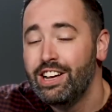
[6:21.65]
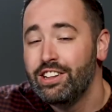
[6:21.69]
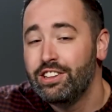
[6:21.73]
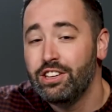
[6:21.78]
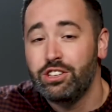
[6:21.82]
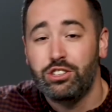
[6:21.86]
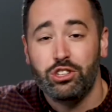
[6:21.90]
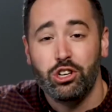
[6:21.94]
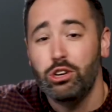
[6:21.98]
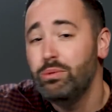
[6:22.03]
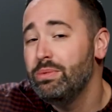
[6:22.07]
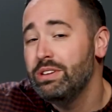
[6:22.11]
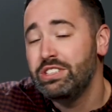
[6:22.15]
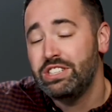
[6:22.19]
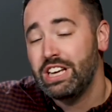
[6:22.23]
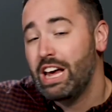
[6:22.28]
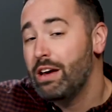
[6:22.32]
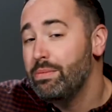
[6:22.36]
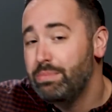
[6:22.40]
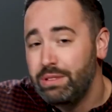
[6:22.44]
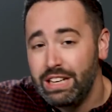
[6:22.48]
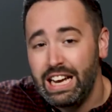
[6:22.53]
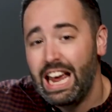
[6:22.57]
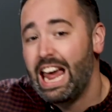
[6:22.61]
The tomb is
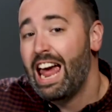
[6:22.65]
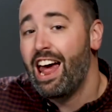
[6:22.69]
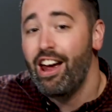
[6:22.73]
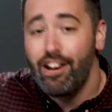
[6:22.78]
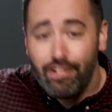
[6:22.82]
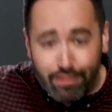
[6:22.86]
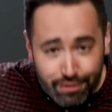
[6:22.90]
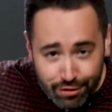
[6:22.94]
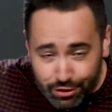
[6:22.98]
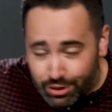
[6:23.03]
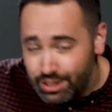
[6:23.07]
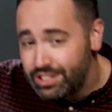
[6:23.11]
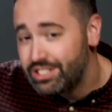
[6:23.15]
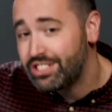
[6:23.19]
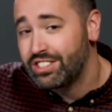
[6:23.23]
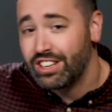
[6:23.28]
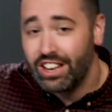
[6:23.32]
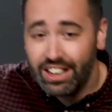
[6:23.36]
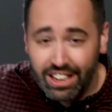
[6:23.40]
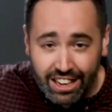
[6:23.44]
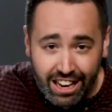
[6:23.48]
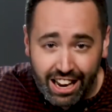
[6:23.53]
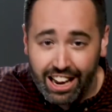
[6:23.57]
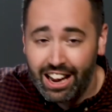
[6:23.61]
empty every
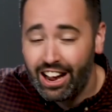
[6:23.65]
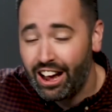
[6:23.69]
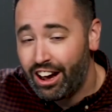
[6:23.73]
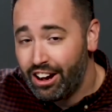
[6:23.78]
Sunday